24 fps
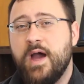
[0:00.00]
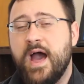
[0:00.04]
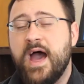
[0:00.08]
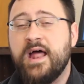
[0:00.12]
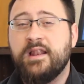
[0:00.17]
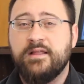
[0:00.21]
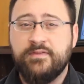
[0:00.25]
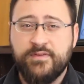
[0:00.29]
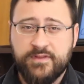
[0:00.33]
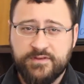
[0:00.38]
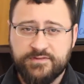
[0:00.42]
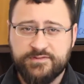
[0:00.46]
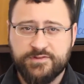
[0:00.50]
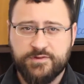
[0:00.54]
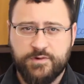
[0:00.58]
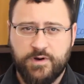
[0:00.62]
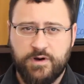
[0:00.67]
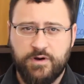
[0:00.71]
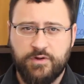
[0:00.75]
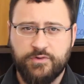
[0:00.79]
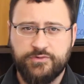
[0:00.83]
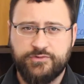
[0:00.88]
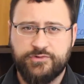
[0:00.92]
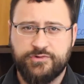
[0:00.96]
And in this
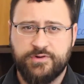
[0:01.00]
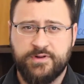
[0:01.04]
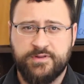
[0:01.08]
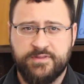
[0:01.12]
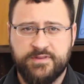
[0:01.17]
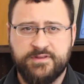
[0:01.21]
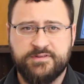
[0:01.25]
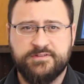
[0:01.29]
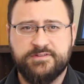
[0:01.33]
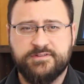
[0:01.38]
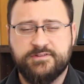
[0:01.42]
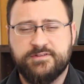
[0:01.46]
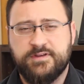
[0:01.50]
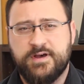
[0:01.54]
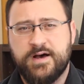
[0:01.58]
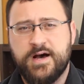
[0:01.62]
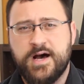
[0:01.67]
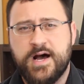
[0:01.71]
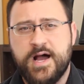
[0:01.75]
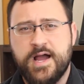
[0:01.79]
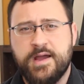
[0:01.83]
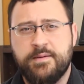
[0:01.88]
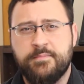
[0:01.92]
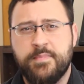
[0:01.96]
culture at this
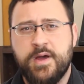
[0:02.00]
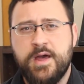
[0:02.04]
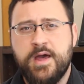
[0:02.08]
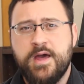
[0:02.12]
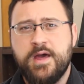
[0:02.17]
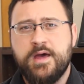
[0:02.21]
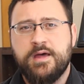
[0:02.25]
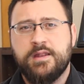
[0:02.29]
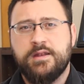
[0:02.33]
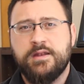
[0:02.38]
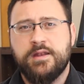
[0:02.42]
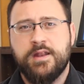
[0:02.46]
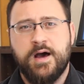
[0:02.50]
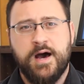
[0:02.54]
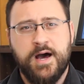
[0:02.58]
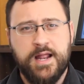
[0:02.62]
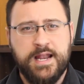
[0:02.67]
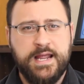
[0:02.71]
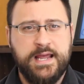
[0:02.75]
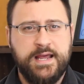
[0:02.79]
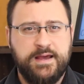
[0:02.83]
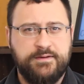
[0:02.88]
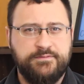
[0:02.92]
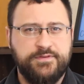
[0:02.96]
time,
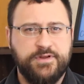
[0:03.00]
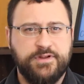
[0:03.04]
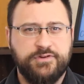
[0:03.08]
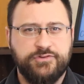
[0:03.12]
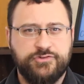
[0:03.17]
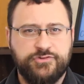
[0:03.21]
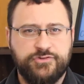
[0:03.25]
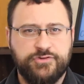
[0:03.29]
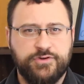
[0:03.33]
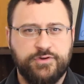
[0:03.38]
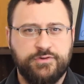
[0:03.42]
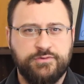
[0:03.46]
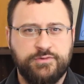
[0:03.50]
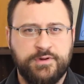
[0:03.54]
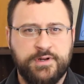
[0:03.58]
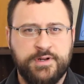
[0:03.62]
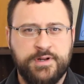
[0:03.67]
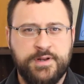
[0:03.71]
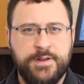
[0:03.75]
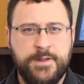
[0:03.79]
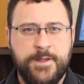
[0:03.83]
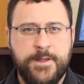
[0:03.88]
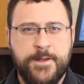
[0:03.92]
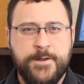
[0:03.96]
not having
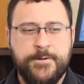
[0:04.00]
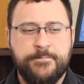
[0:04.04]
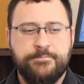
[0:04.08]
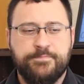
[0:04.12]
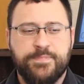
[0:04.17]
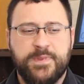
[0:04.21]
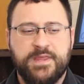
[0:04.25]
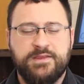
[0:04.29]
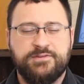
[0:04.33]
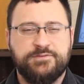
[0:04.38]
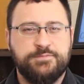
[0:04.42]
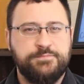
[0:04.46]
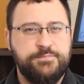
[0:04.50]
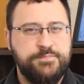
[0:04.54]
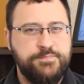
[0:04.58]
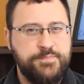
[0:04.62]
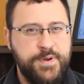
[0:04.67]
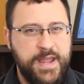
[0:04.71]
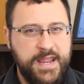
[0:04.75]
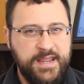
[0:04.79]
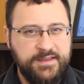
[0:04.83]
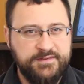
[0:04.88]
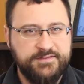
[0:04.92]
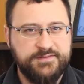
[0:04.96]
children is
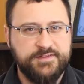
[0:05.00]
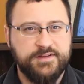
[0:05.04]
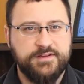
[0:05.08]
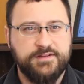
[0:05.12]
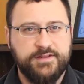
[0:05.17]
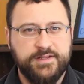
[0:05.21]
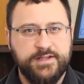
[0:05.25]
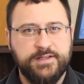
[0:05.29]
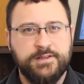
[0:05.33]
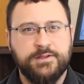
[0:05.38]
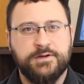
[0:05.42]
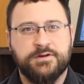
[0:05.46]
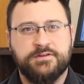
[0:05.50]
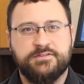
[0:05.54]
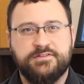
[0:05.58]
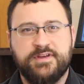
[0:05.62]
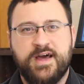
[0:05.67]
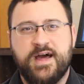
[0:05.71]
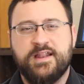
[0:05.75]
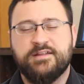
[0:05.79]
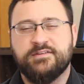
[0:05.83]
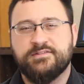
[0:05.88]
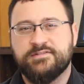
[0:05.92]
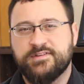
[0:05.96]
basically looked
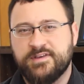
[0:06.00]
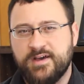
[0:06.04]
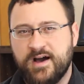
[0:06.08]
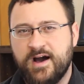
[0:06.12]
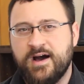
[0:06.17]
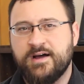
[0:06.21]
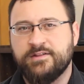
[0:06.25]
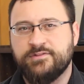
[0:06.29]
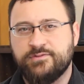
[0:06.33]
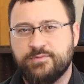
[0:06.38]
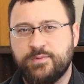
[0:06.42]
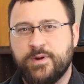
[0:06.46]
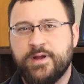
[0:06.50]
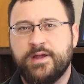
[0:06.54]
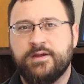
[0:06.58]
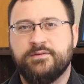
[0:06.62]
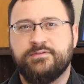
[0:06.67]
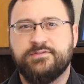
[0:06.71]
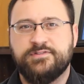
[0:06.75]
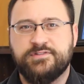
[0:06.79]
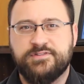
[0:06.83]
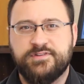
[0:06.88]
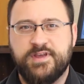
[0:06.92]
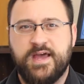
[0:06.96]
at as God's way
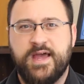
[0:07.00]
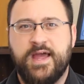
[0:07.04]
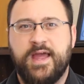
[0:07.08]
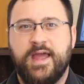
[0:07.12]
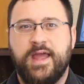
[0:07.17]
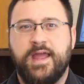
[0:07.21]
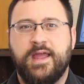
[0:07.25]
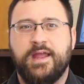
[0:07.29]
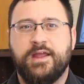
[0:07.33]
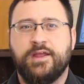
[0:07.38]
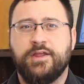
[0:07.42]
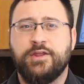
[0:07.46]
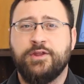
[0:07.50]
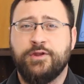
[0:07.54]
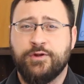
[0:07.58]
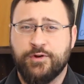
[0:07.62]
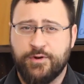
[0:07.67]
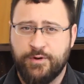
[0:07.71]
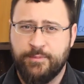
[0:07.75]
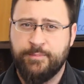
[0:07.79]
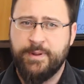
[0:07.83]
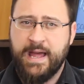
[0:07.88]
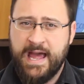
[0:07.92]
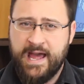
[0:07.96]
of saying
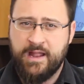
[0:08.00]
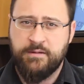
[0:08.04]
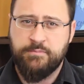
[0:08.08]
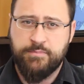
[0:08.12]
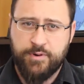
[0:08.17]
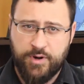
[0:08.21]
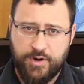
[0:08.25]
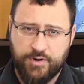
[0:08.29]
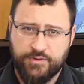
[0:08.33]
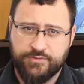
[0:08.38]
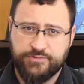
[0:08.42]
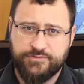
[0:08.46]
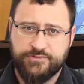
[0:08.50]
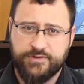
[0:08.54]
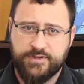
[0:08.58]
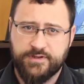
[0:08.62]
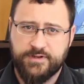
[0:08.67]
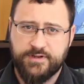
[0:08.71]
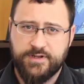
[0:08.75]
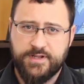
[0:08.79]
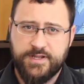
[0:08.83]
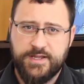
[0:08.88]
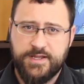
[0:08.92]
you're a bad person.